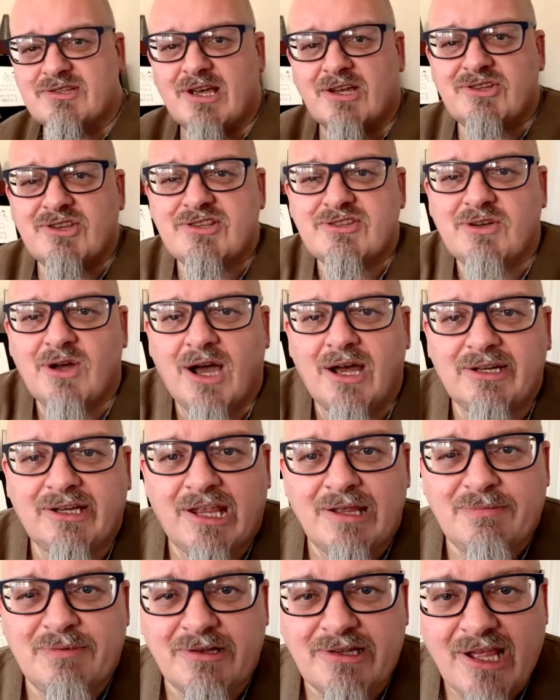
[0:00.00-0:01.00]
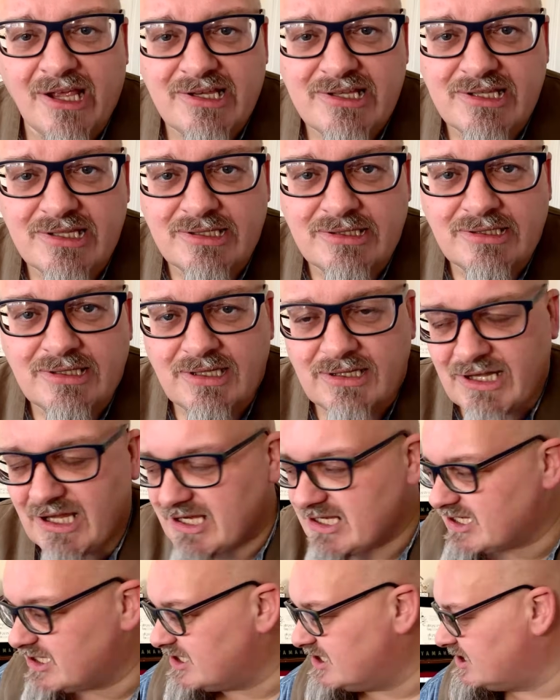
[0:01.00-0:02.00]
I just thought I'd keep it nice and
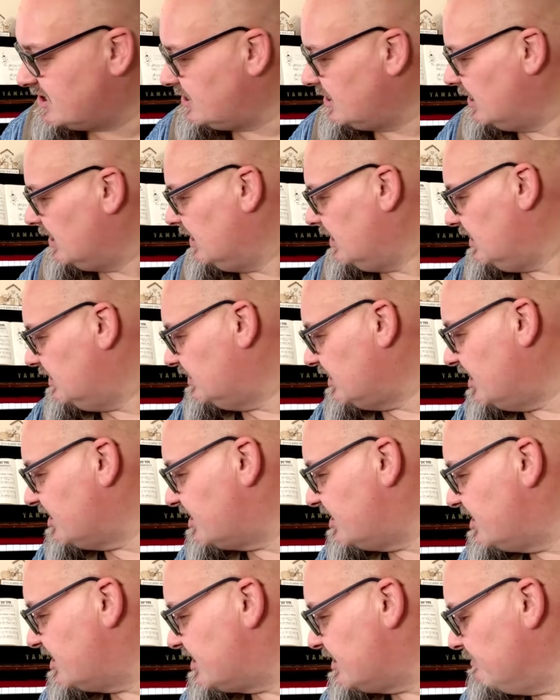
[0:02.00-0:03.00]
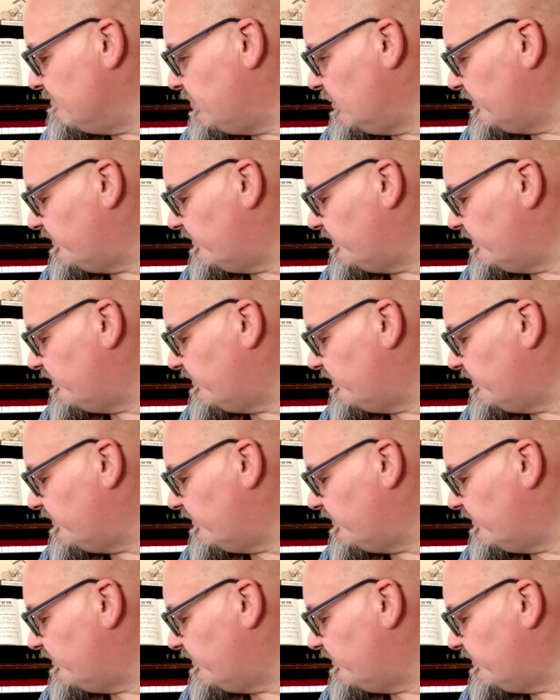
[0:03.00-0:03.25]
simple